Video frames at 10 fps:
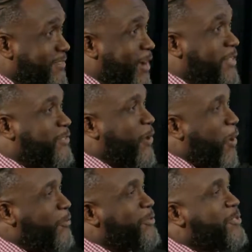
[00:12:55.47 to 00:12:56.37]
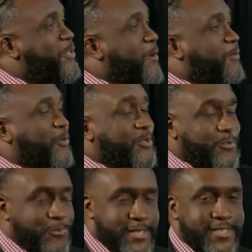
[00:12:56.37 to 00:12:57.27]
Right. So how do you come in? Now,
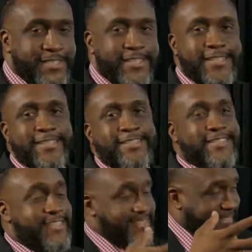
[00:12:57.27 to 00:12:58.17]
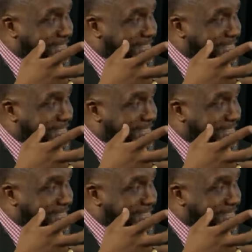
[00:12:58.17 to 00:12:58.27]
Shereese is